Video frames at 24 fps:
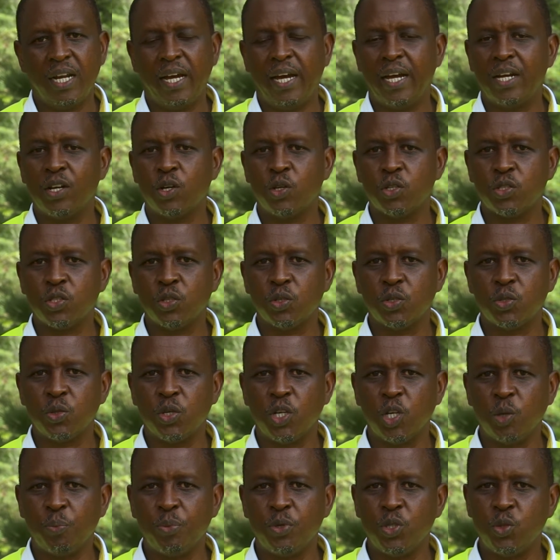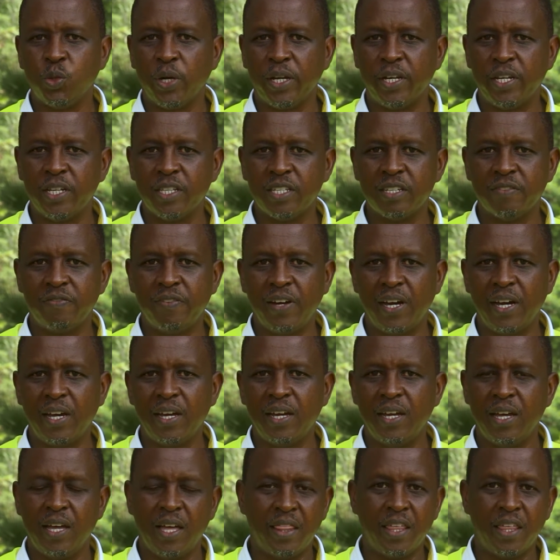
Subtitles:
and also to help you to identify